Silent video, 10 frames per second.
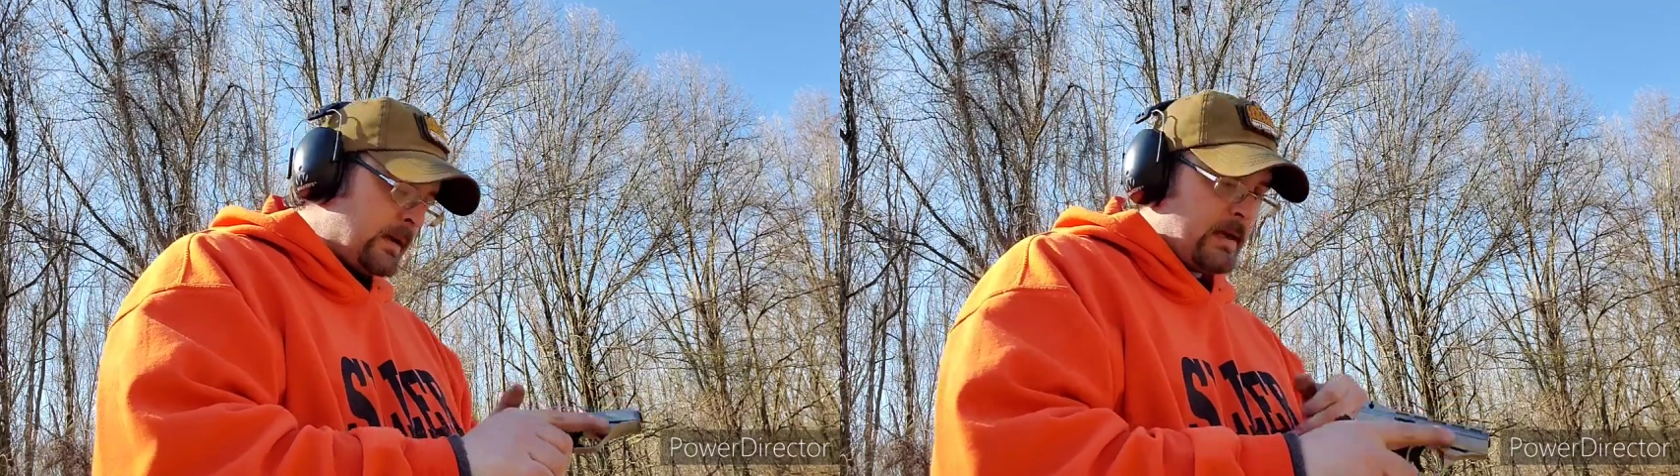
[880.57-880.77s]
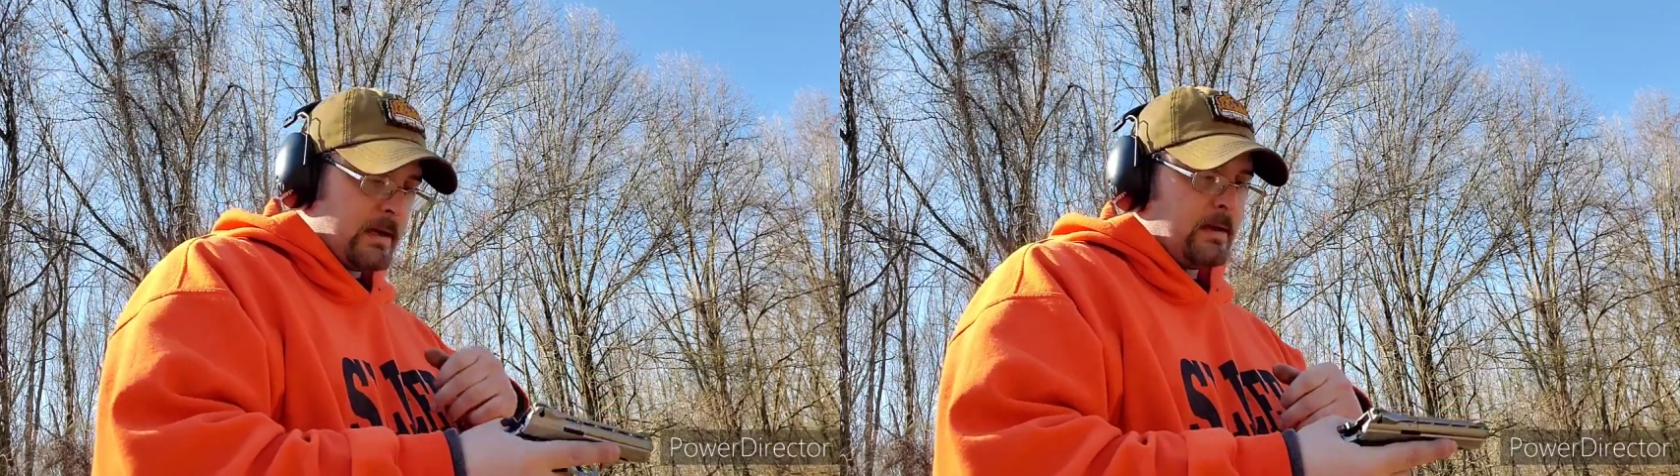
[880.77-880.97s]

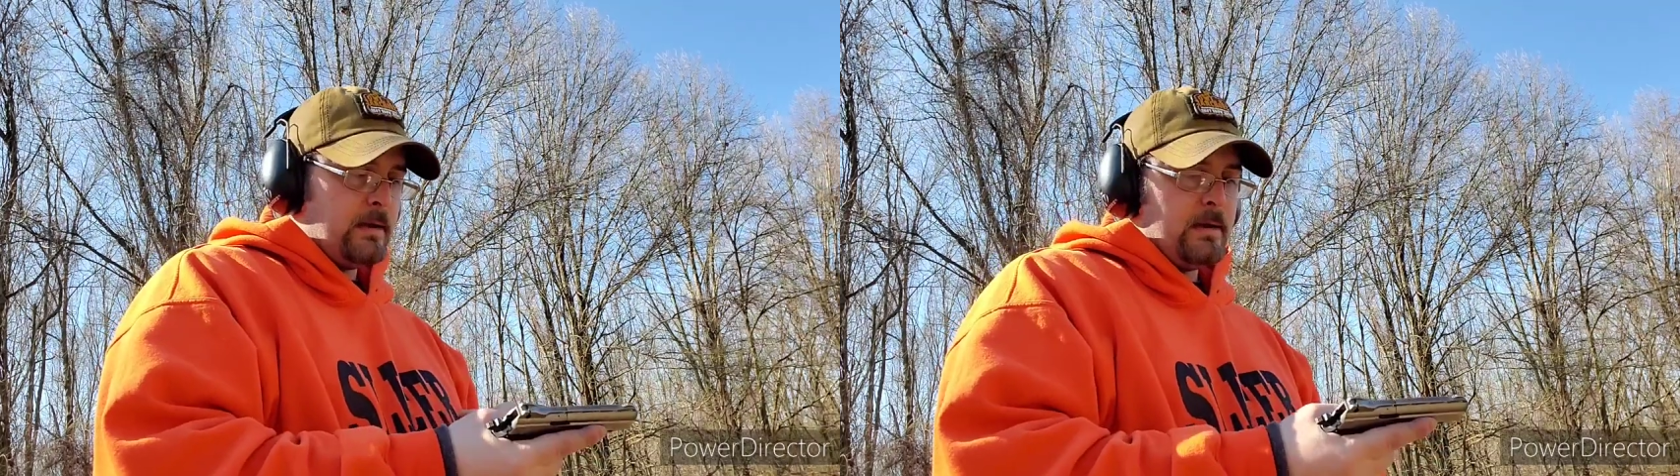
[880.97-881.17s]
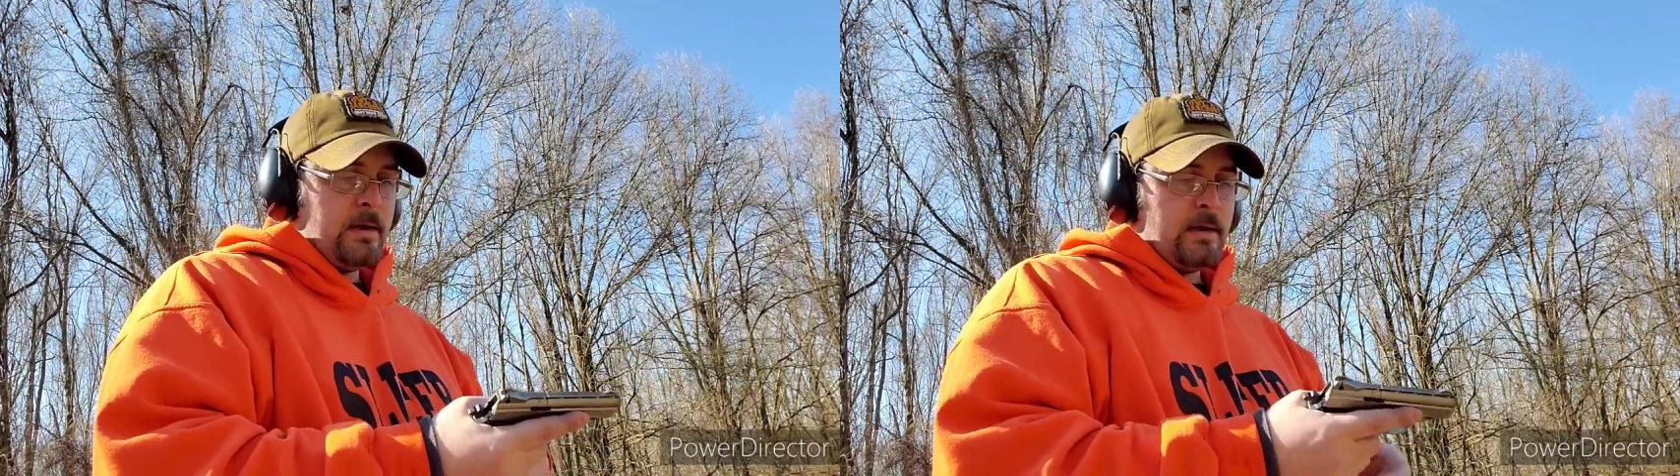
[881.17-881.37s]
Yeah.
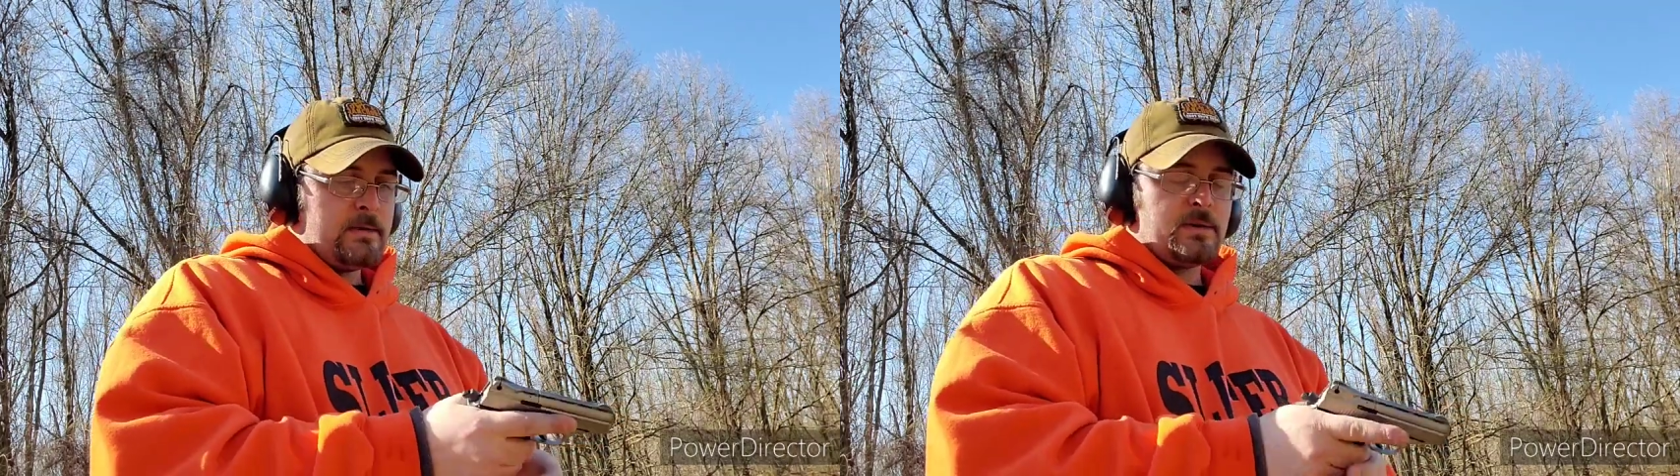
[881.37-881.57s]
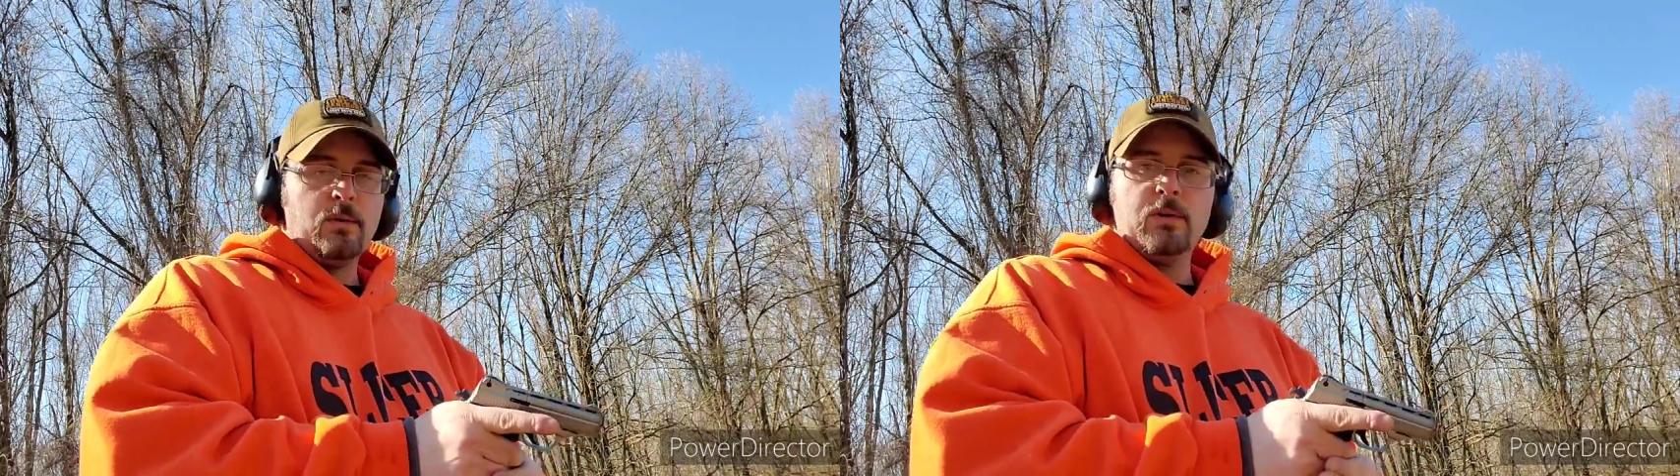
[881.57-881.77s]

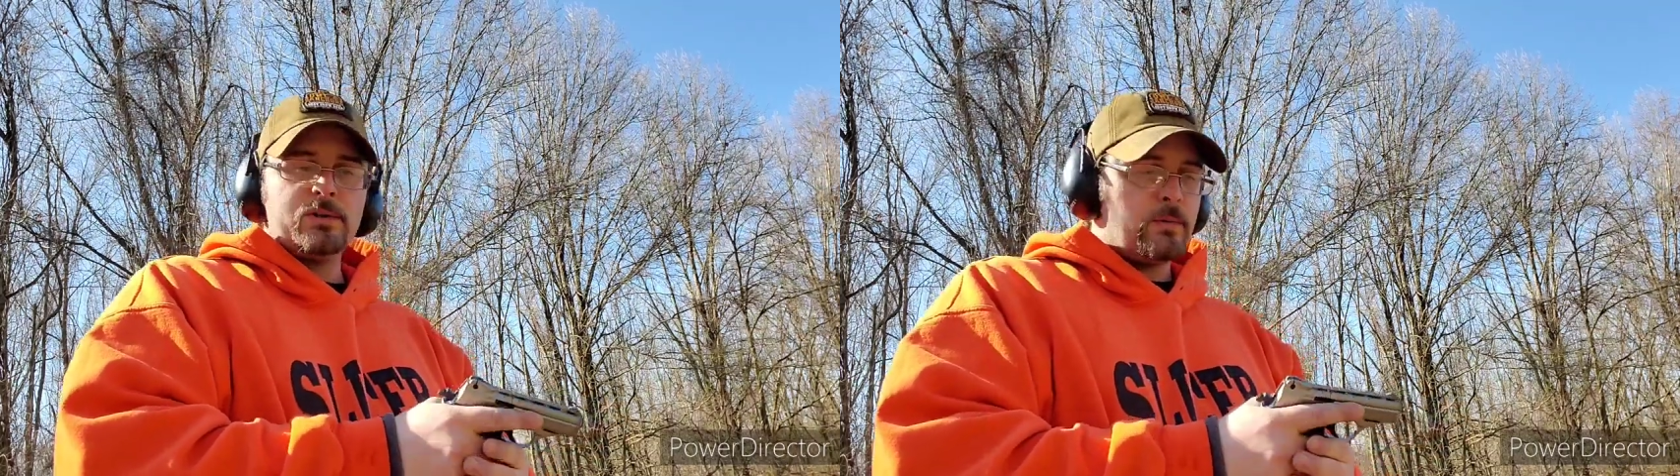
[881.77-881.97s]
So